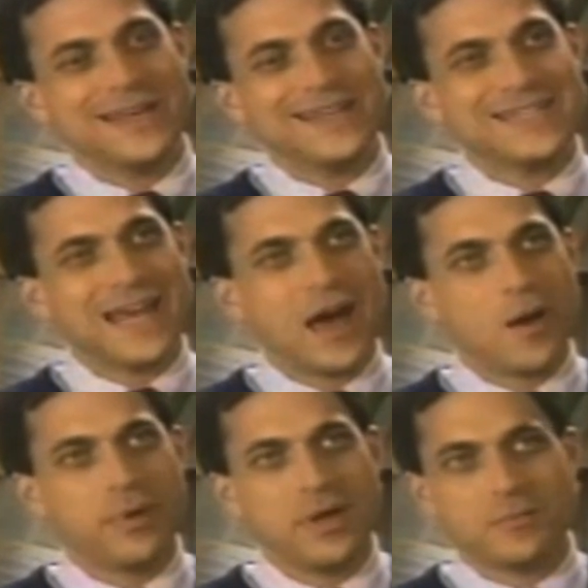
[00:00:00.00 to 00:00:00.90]
is to
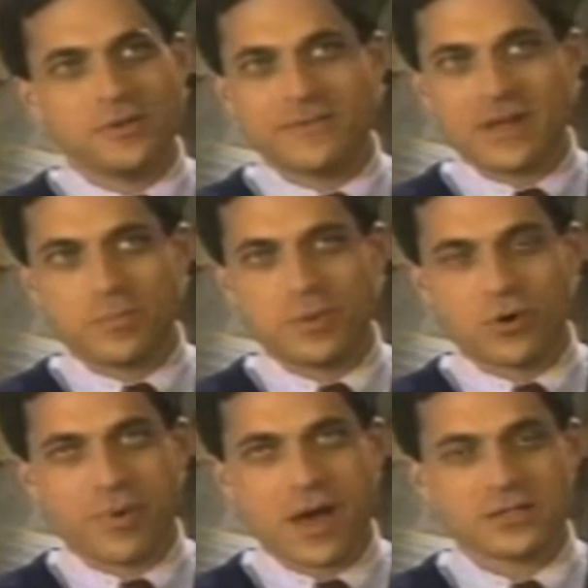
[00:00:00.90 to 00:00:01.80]
help him develop a
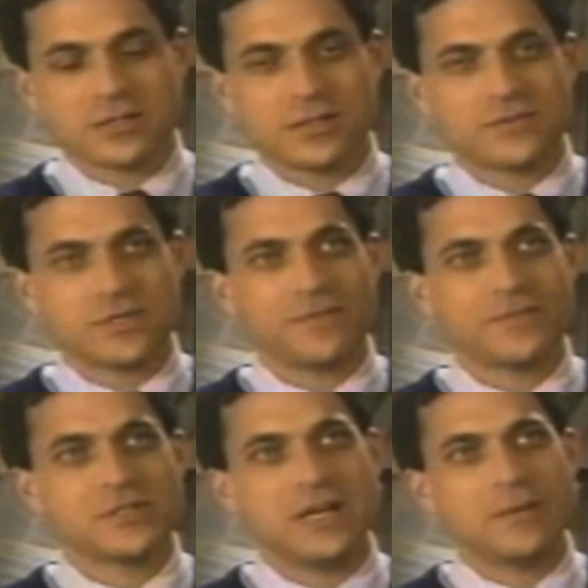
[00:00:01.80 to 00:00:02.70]
more positive
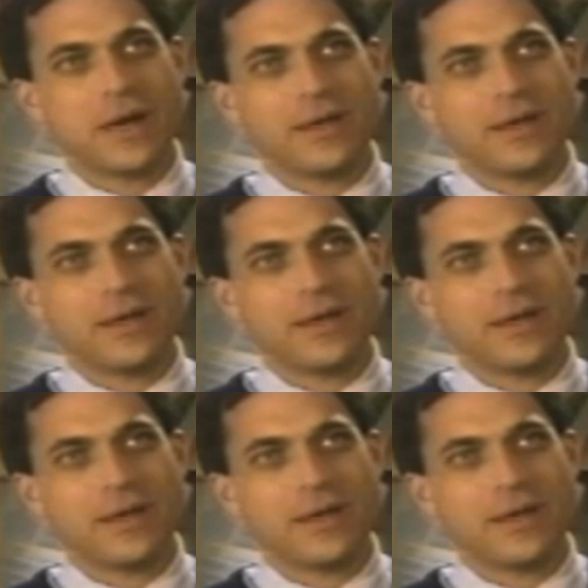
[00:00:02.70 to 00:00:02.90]
self-esteem